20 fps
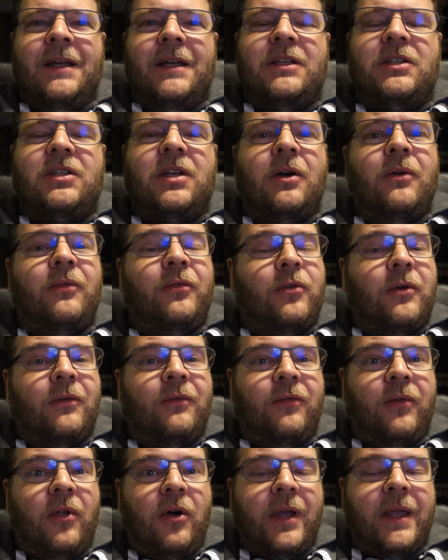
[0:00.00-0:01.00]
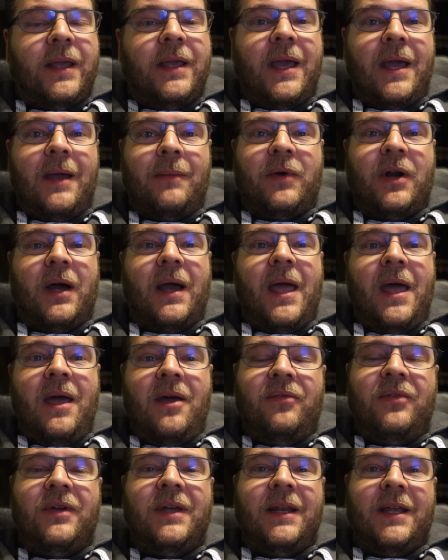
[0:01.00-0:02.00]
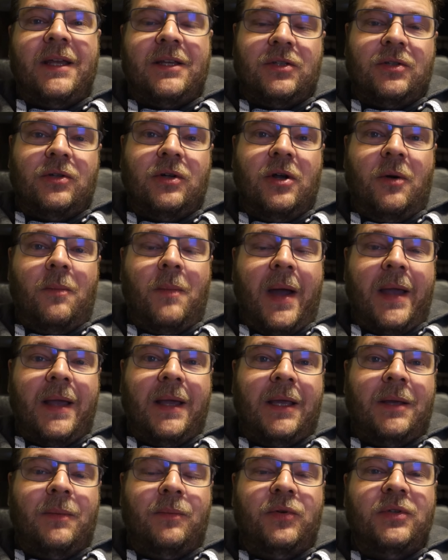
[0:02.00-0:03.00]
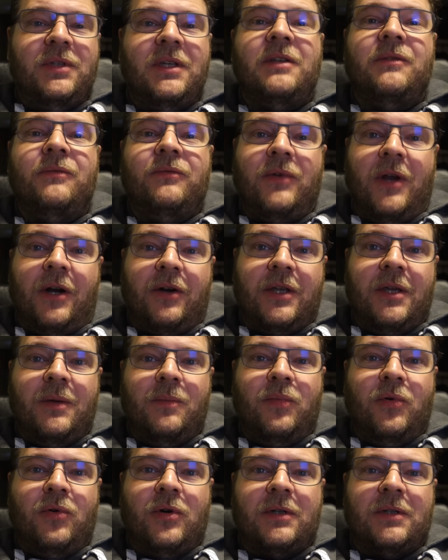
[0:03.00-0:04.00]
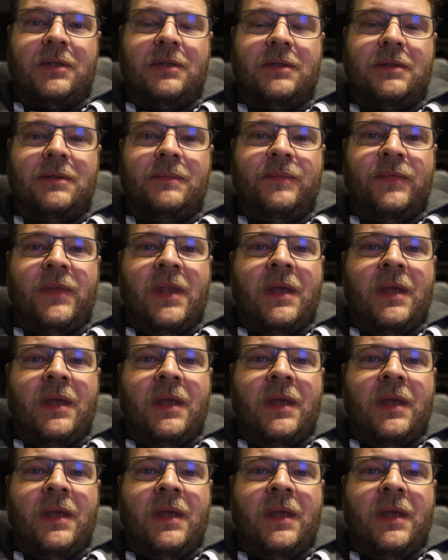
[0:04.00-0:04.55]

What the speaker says: So for a vlogging camera, having an external mic input is very important.